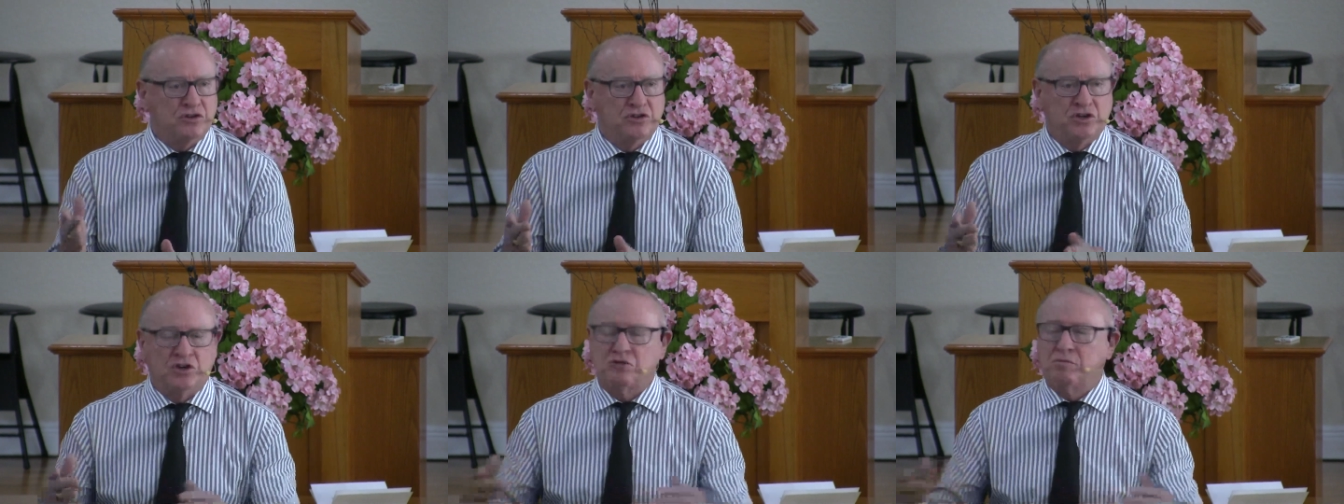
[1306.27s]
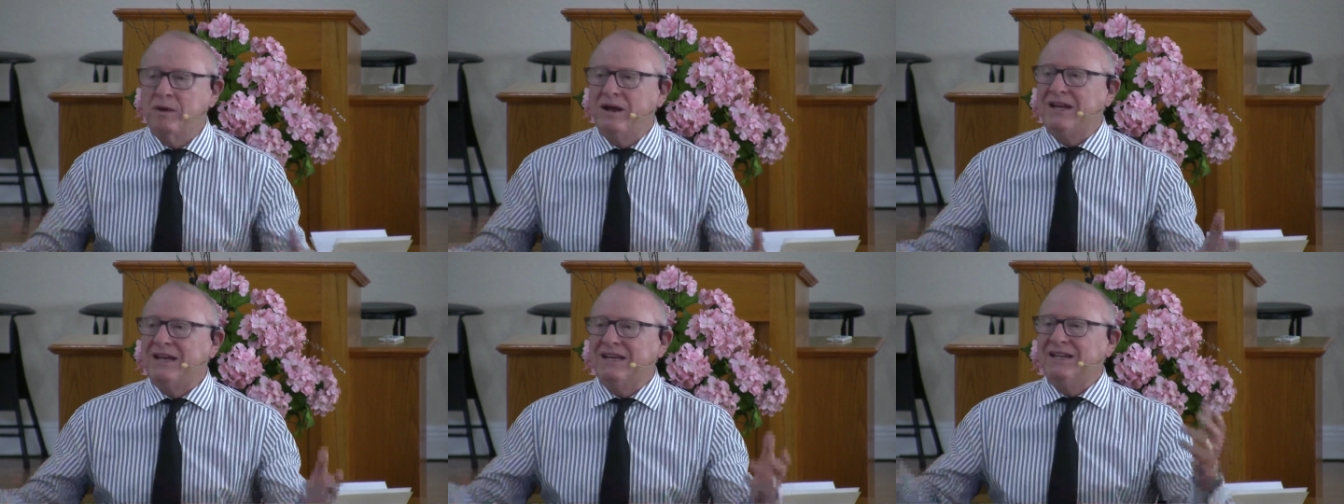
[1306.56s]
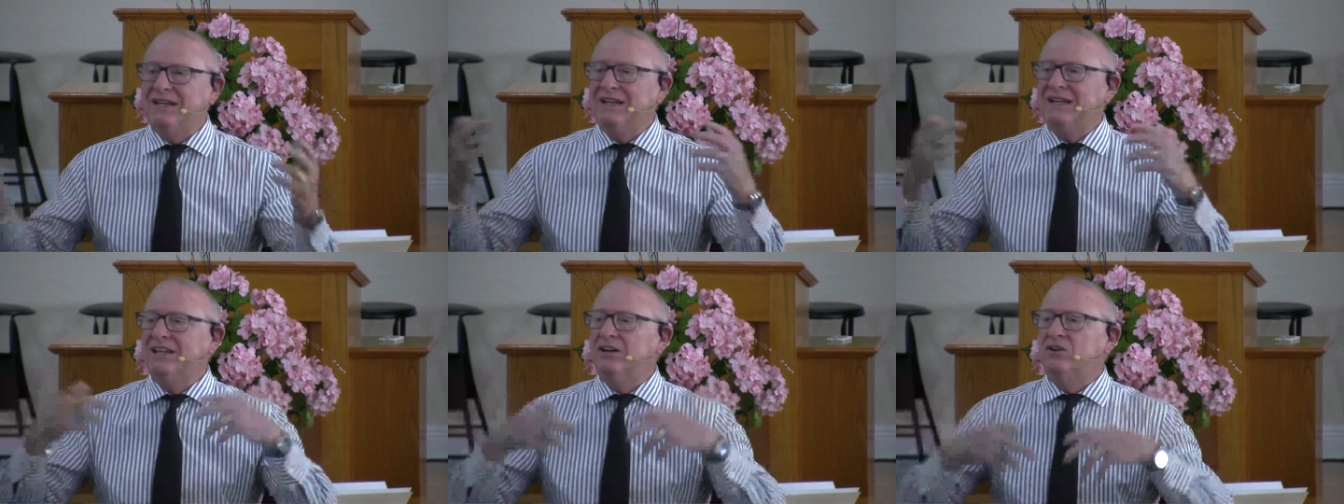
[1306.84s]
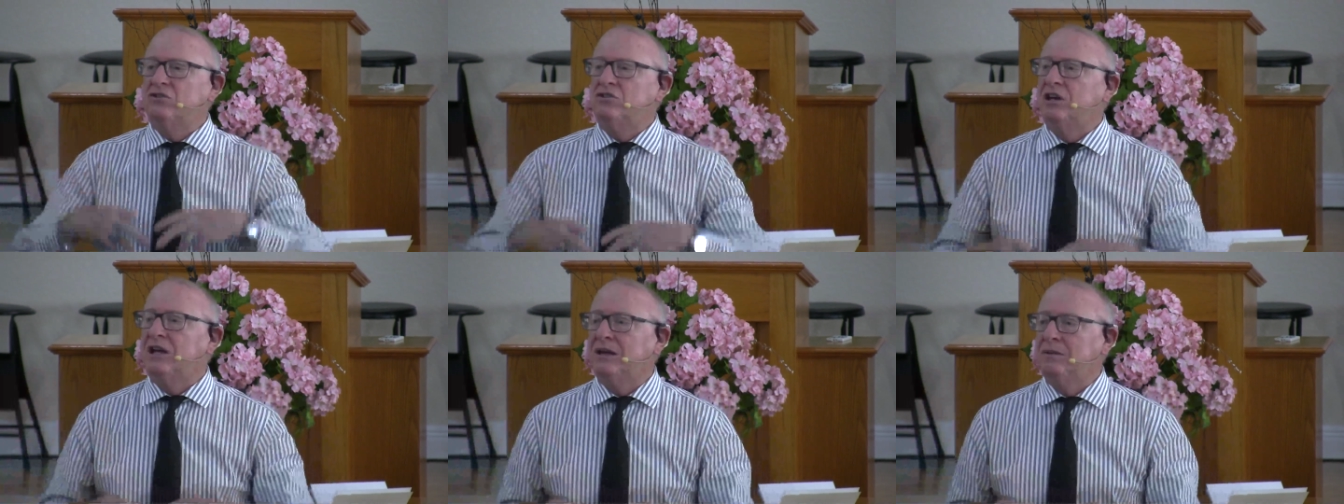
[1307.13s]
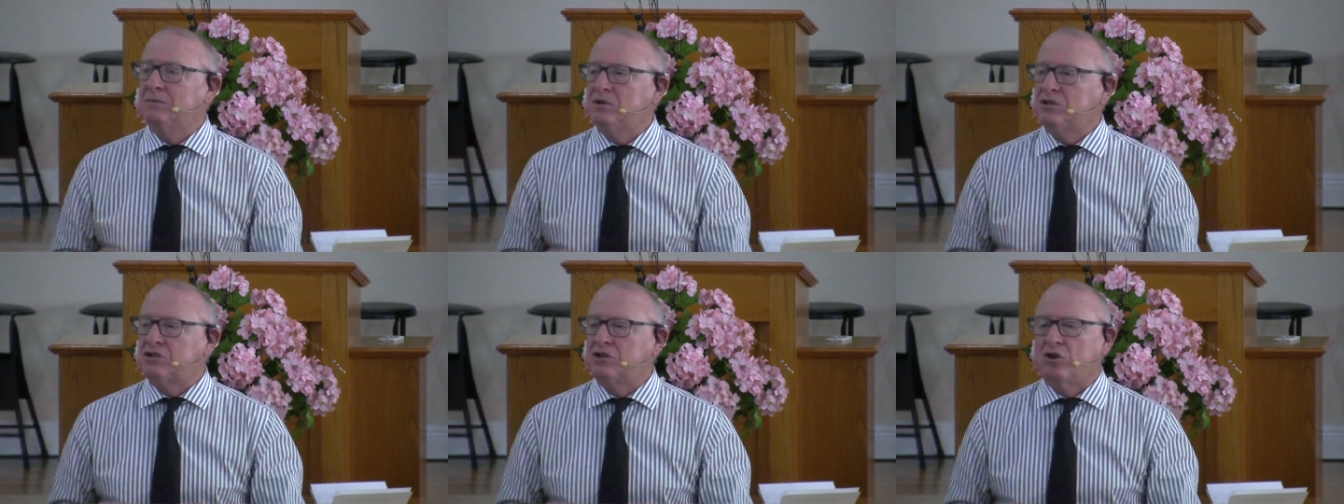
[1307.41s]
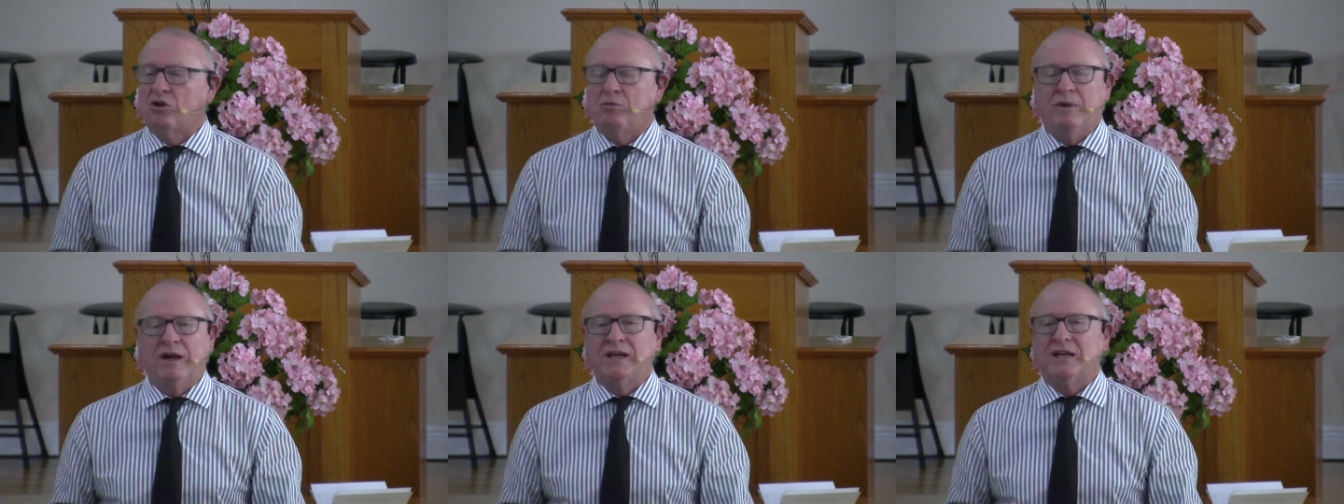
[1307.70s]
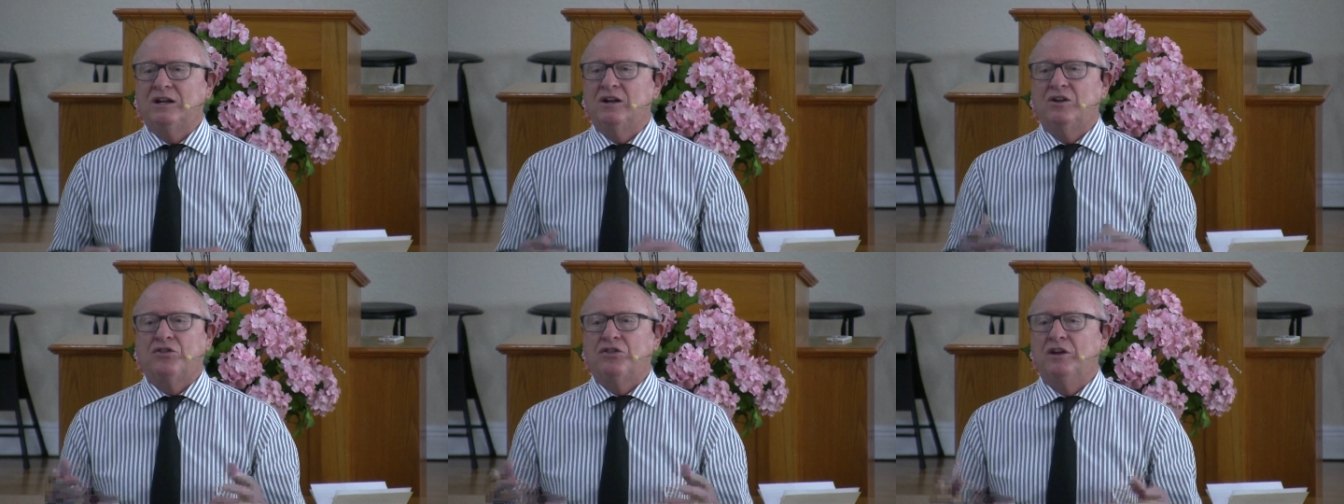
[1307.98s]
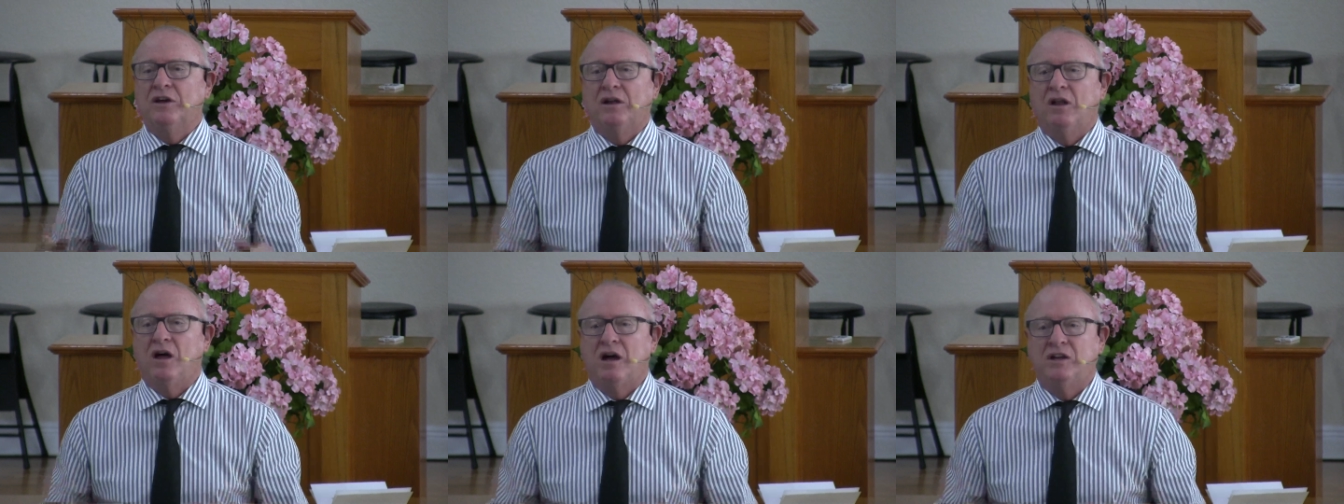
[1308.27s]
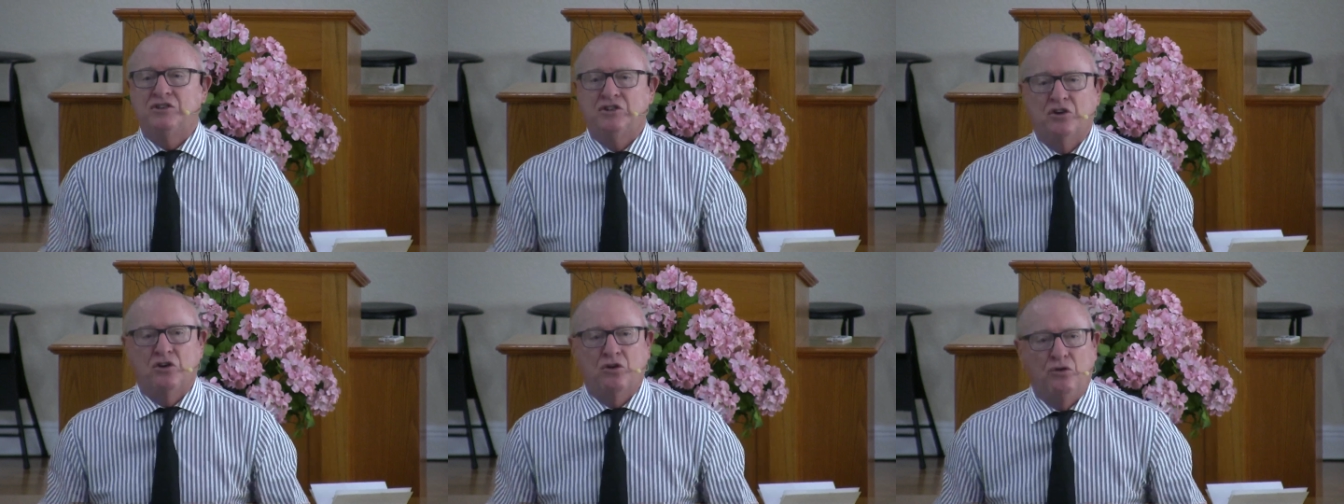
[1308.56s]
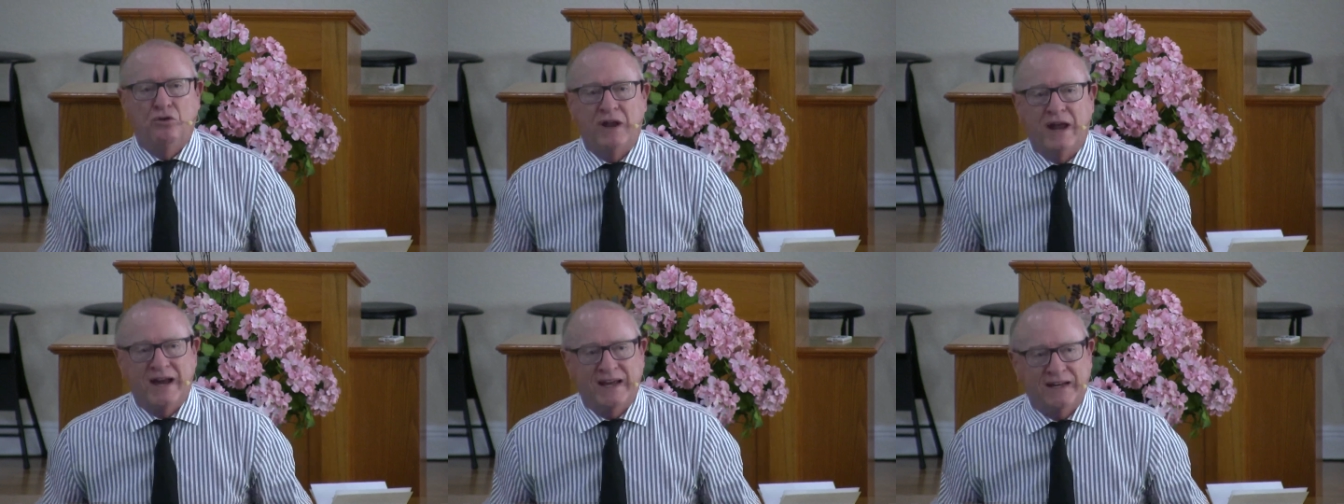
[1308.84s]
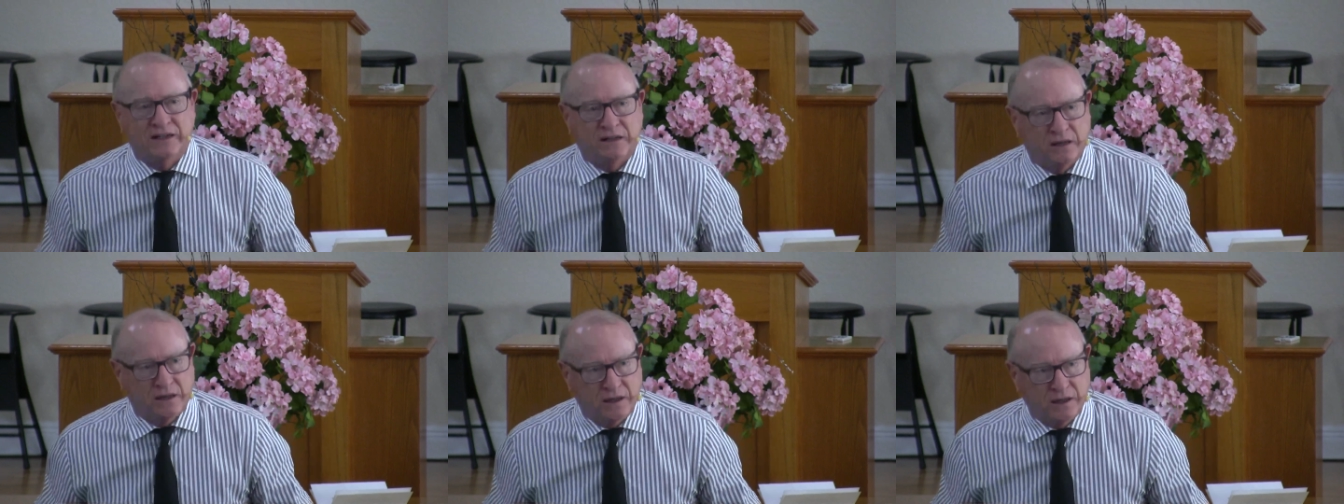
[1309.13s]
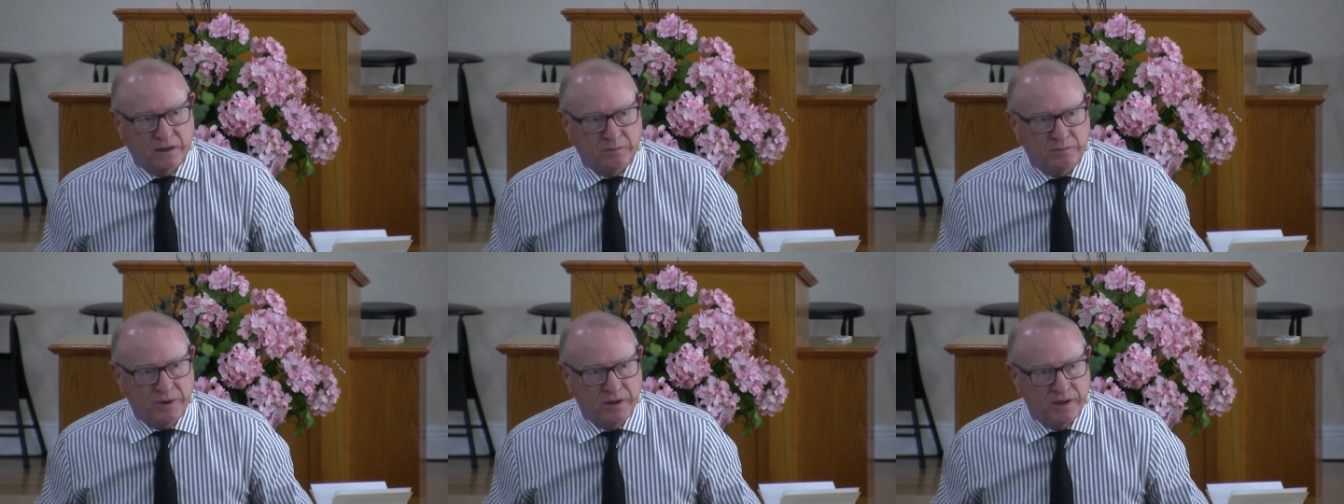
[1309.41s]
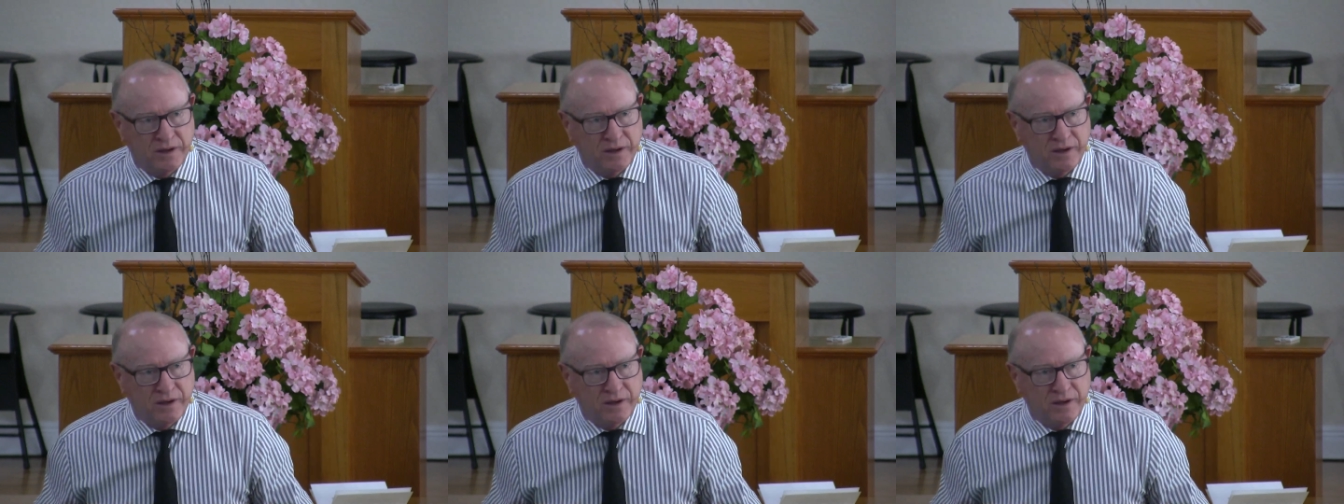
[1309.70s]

Just make it an entertainment center. Make it a theological nightclub.